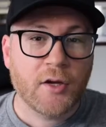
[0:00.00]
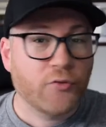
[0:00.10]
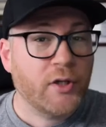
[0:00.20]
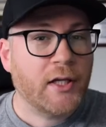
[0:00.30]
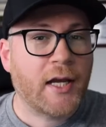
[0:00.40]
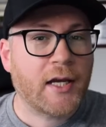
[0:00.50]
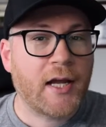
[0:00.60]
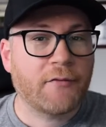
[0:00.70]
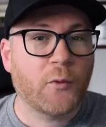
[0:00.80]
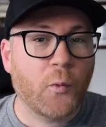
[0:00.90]
really not going to
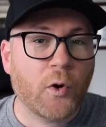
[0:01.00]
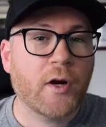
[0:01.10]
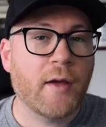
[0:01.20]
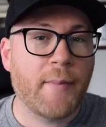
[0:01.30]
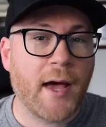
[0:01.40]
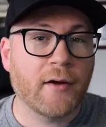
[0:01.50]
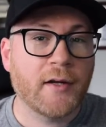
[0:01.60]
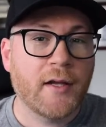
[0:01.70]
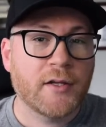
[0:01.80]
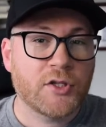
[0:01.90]
have to worry about
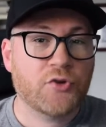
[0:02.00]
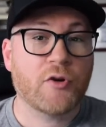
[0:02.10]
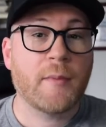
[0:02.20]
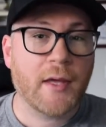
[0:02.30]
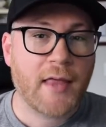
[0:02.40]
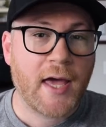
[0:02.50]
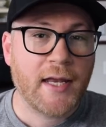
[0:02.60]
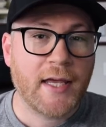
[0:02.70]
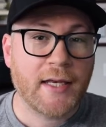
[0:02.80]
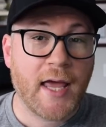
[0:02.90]
streaming that
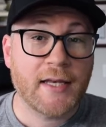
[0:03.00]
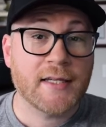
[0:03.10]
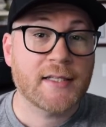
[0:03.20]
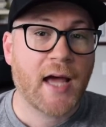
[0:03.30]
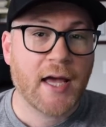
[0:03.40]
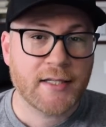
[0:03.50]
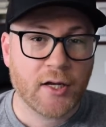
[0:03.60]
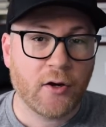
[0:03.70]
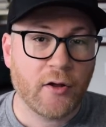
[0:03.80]
in and disguising all